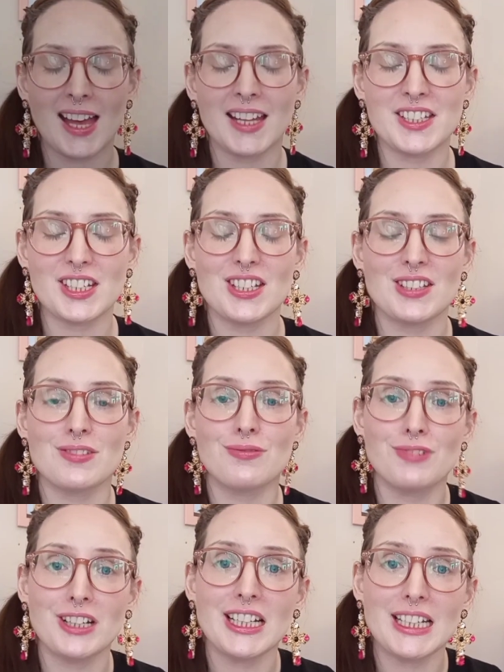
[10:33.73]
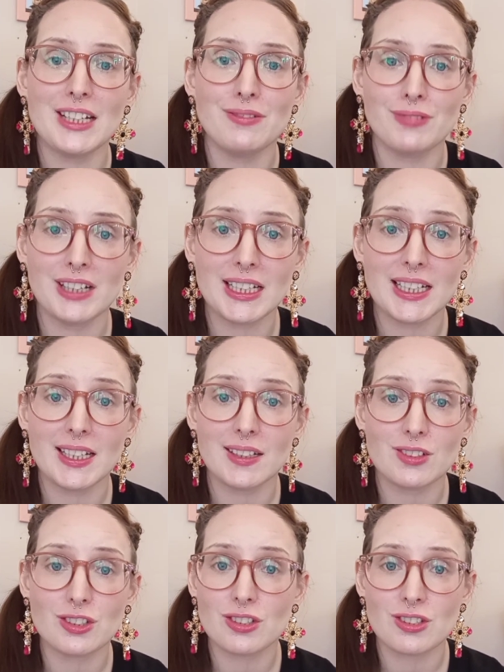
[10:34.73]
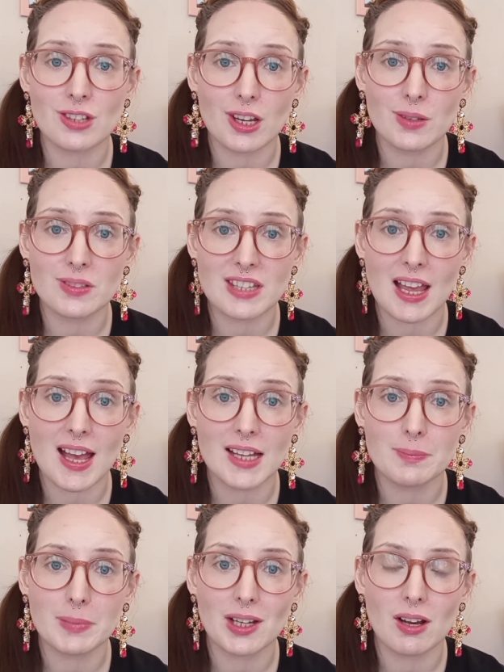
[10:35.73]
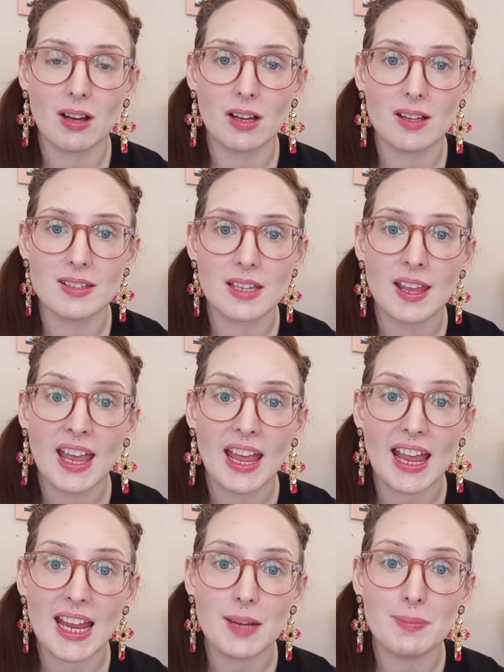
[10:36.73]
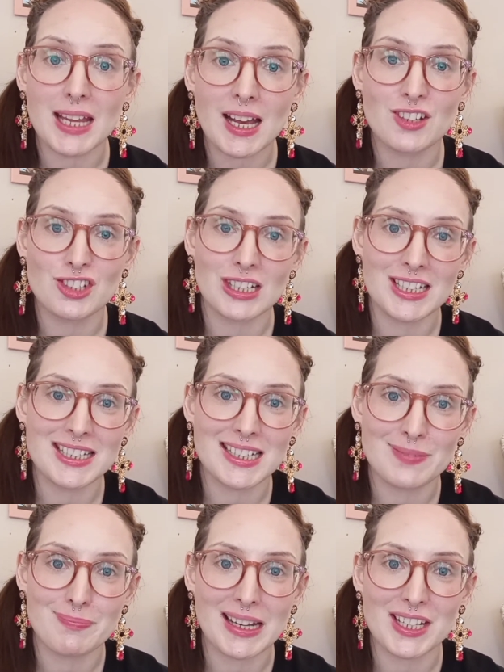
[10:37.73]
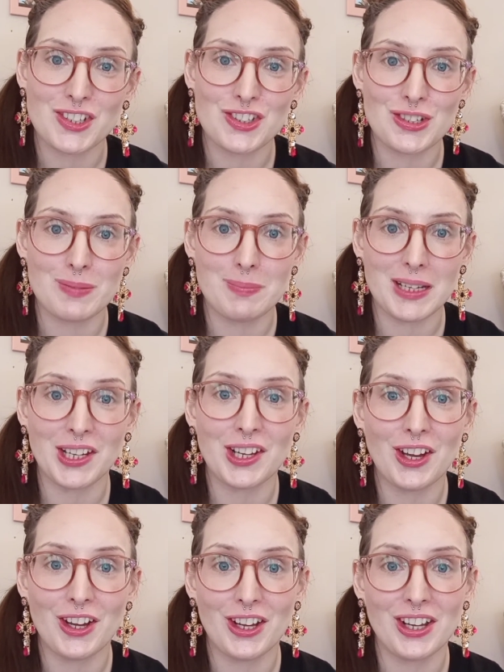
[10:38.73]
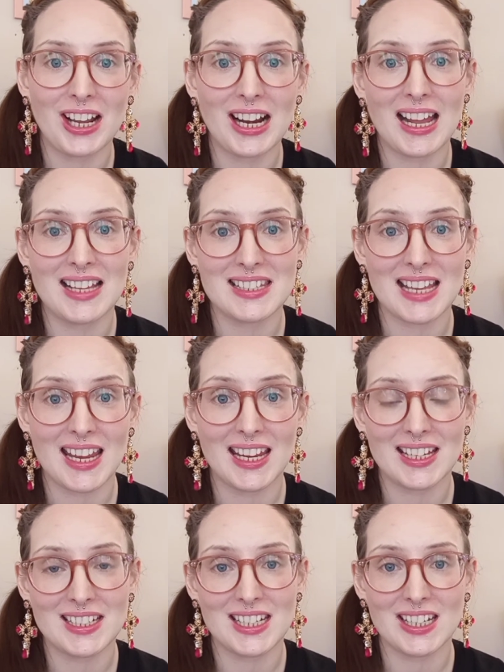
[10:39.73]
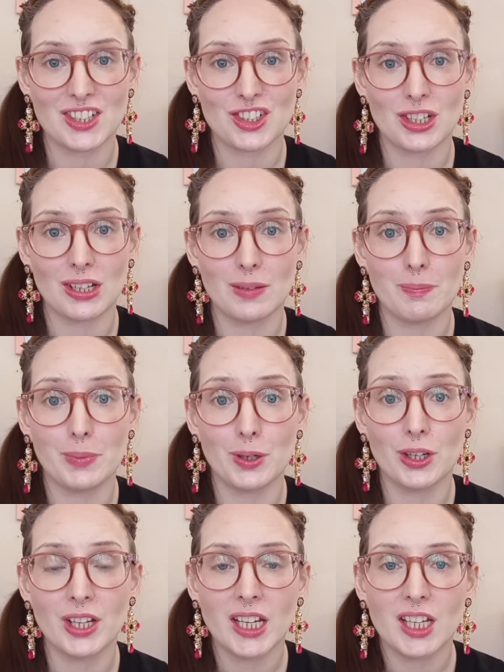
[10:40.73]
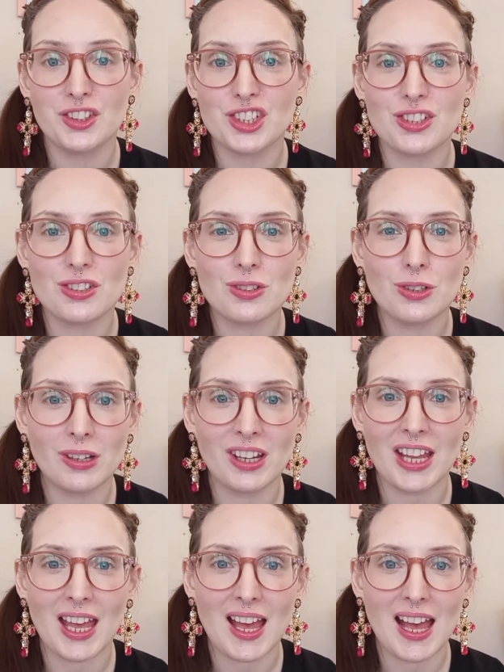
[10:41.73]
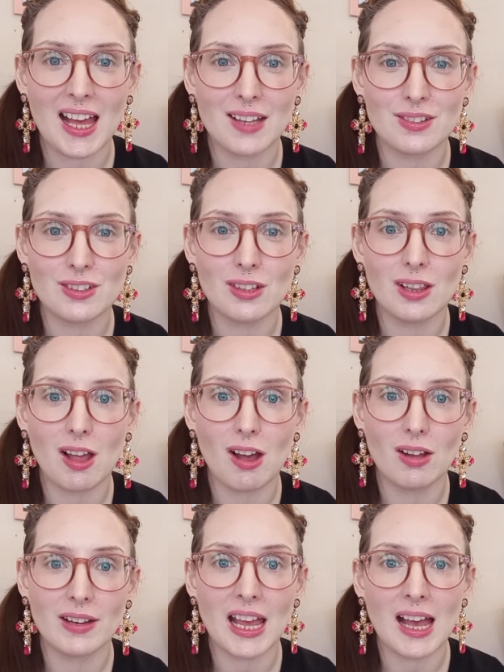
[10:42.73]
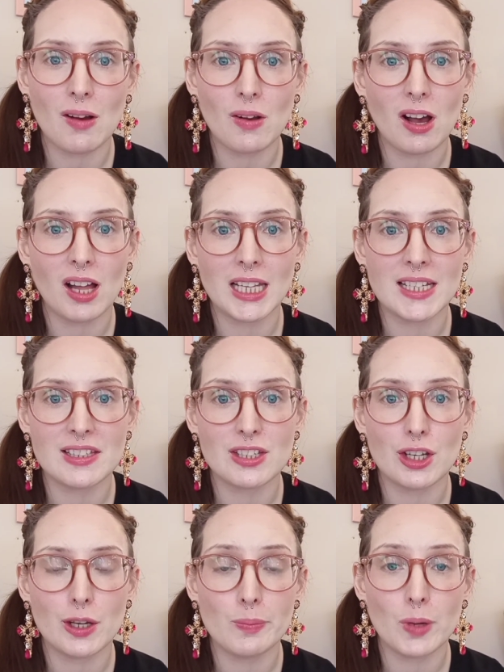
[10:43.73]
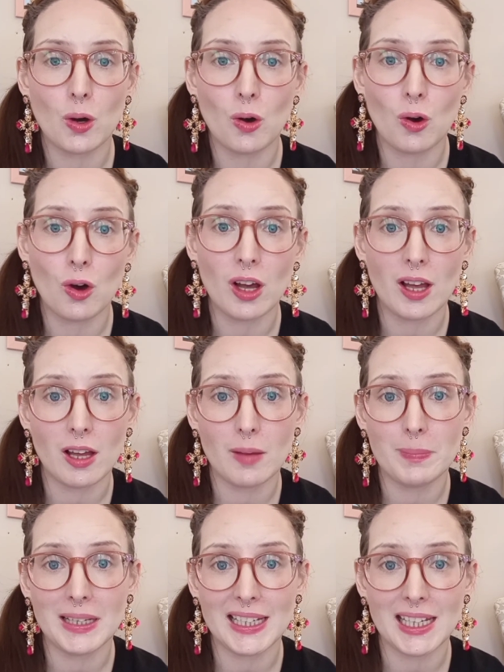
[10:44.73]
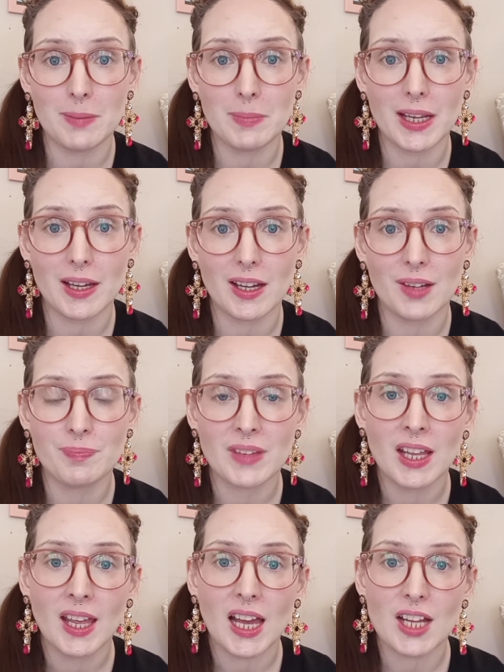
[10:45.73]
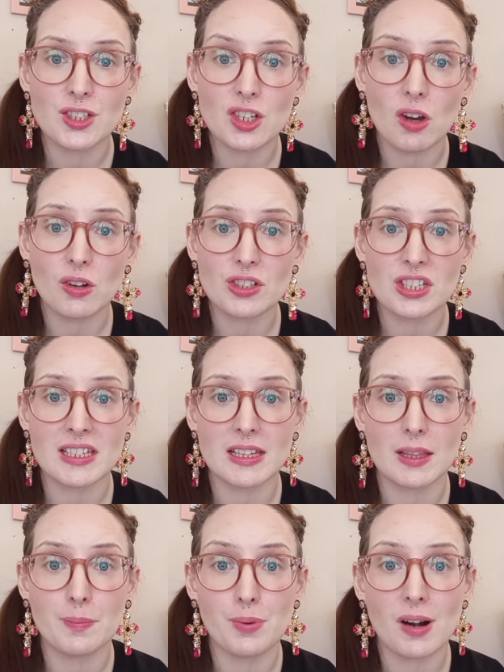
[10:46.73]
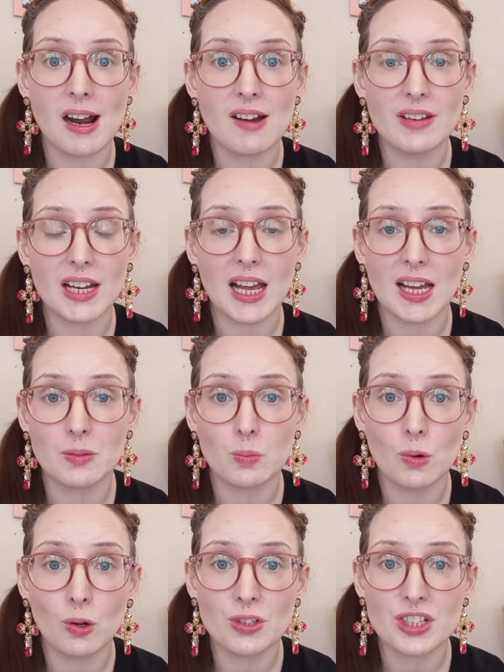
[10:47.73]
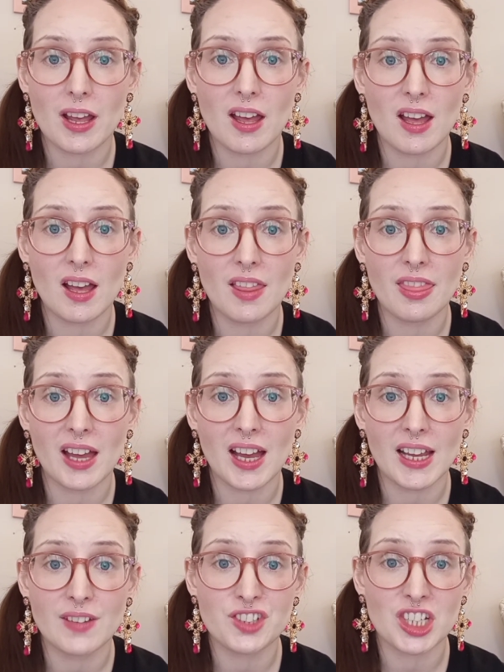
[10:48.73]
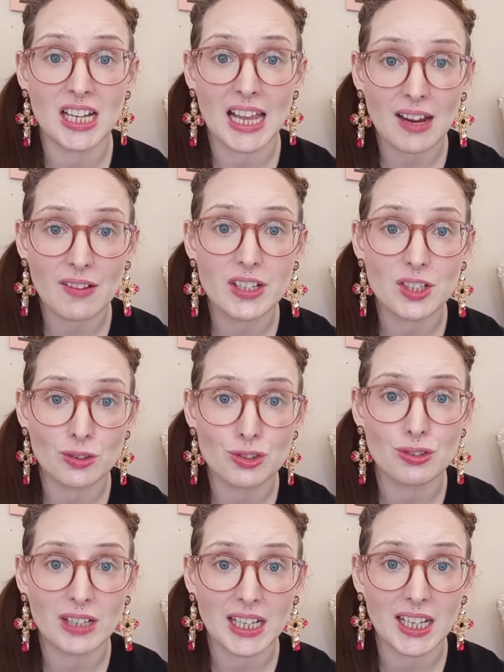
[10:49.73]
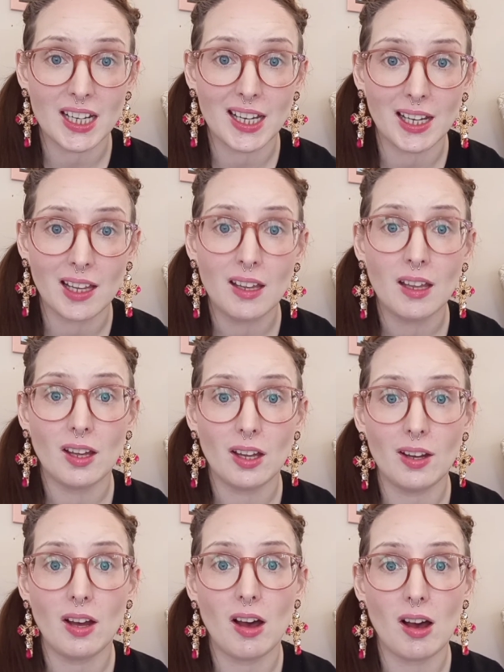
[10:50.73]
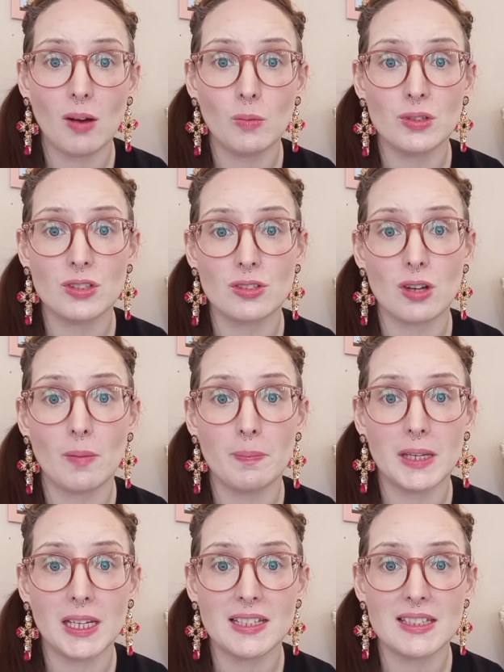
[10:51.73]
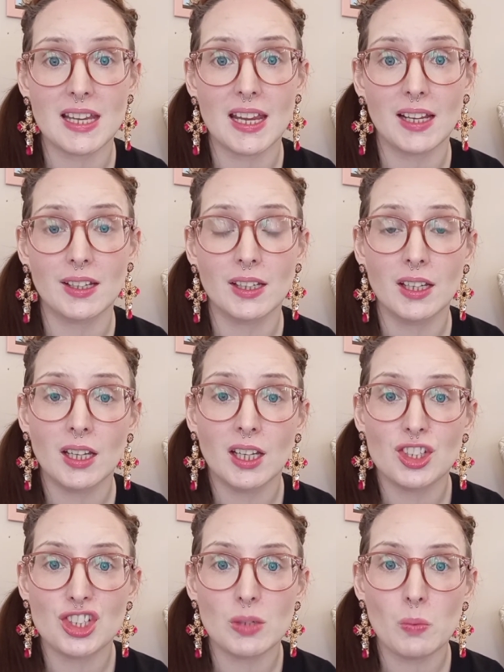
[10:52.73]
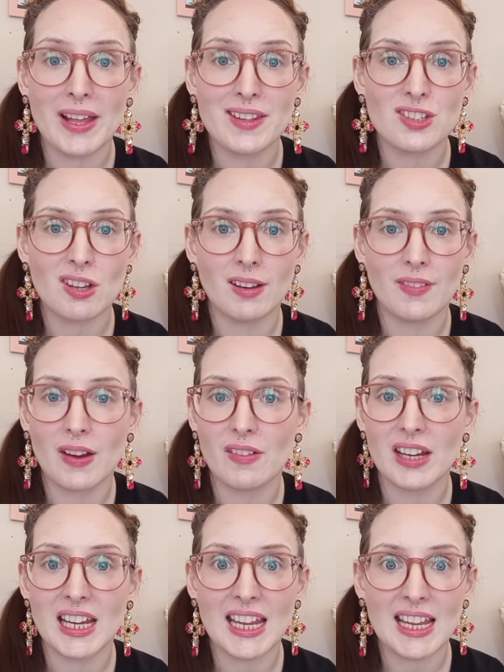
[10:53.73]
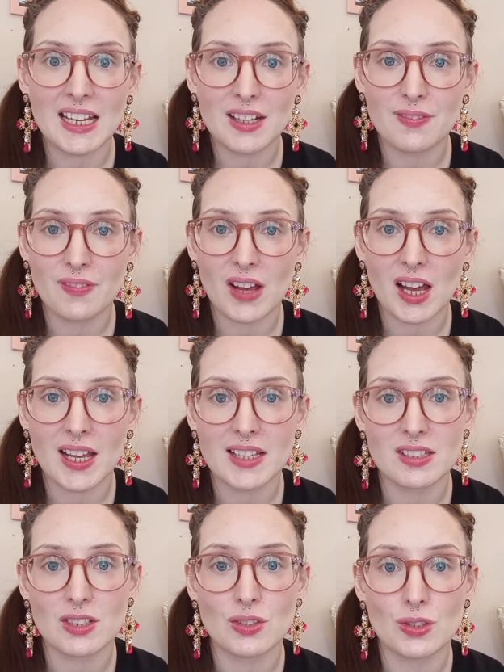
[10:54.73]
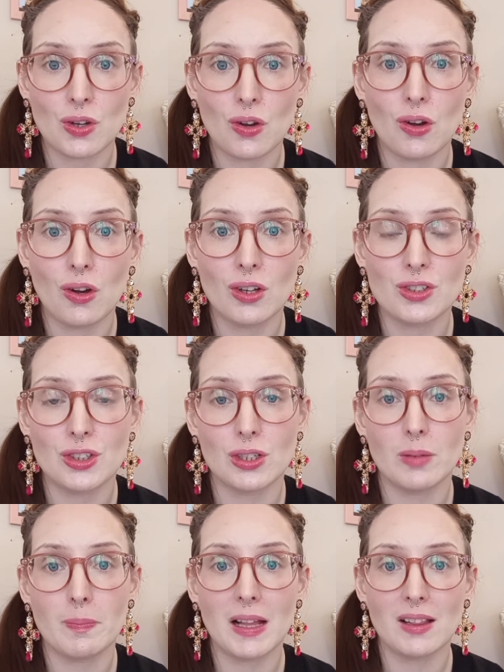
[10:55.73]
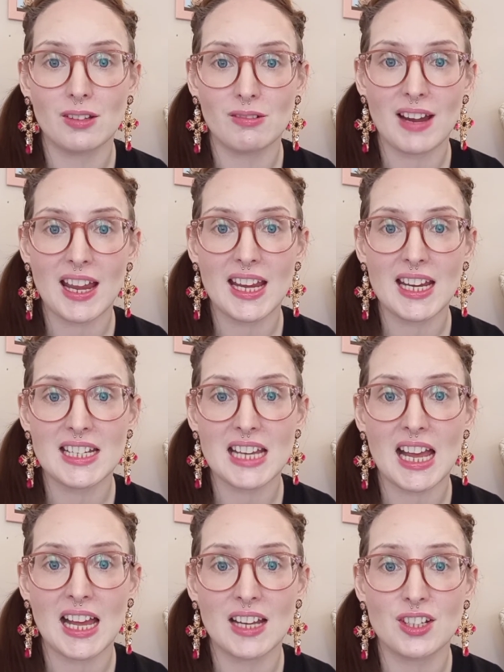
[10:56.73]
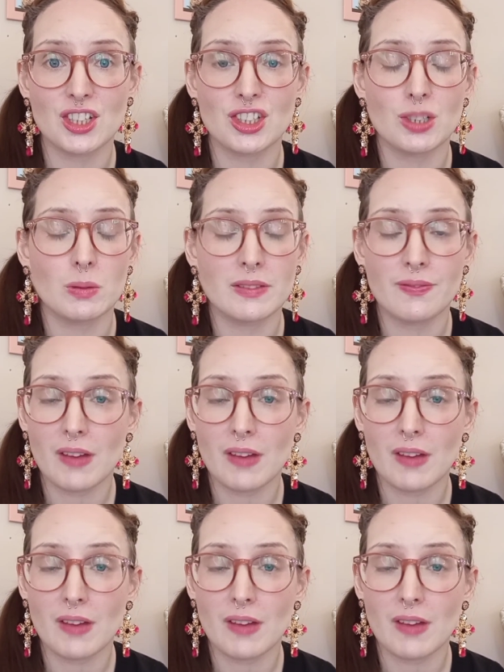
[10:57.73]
And it's really just so sad because Amy actually did manage to beat her Class A addiction, but she just couldn't get a handle on alcoholism or her bulimia. And doctors at the Priory had warned her that if she carried on drinking, her heart would stop beating. She went on a very ill-advised tour to Belgrade and she was